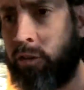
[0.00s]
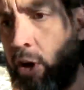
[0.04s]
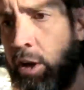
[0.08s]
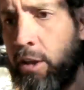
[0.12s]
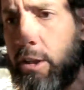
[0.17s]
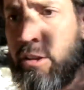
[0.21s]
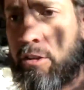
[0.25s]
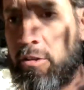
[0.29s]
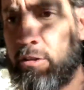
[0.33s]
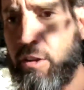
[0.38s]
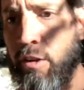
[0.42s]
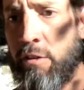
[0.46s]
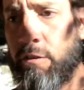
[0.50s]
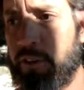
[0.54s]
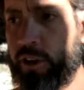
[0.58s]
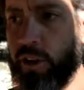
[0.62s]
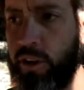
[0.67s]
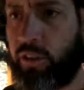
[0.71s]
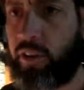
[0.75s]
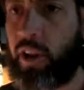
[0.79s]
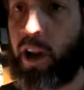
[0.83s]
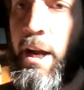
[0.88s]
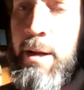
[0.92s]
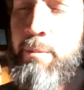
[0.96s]
for all these
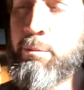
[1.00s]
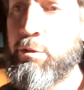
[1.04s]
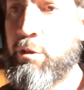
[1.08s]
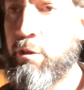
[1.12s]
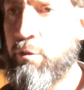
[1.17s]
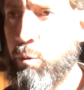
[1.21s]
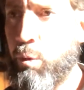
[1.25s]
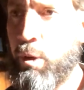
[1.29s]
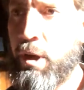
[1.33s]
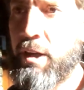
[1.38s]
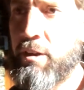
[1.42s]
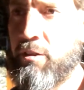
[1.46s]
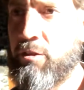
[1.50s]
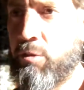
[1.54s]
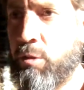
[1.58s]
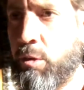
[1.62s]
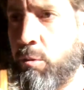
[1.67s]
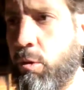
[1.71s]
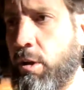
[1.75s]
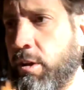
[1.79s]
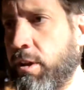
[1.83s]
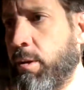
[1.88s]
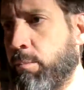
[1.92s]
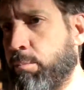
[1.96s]
different types of waste. We
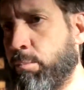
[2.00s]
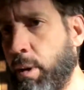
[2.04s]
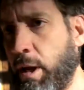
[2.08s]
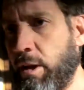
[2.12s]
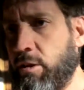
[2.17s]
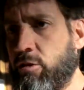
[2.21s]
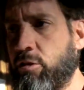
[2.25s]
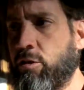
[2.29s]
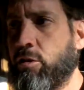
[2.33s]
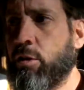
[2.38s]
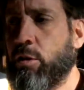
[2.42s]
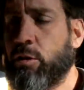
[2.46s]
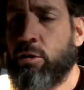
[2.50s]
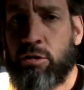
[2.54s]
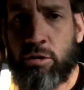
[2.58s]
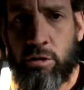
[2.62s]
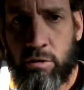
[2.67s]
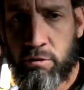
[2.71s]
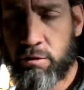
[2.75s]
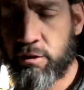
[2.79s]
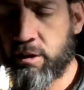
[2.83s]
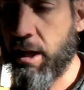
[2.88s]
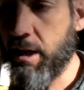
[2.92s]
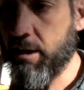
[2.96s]
want the best
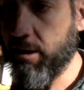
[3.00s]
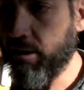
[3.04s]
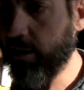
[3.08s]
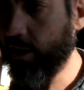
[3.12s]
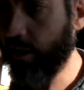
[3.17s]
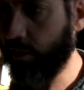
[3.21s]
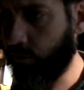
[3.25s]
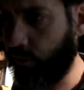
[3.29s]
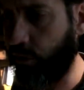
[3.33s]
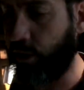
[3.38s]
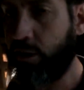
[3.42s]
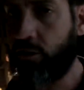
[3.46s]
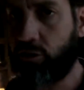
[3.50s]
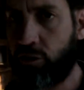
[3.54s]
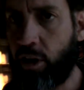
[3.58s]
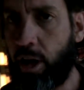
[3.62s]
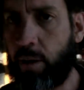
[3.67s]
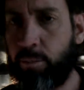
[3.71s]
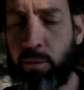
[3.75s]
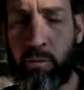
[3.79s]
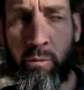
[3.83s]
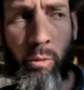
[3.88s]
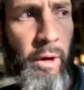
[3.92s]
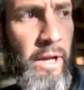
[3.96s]
solution for that for each
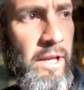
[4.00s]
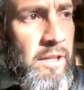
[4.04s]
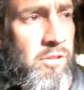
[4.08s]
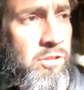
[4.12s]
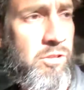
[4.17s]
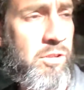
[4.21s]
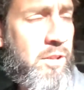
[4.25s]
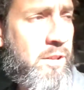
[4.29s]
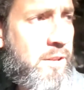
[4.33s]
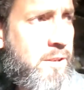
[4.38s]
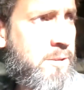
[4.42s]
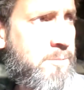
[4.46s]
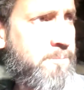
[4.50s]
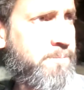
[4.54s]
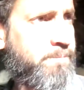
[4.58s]
type of waste.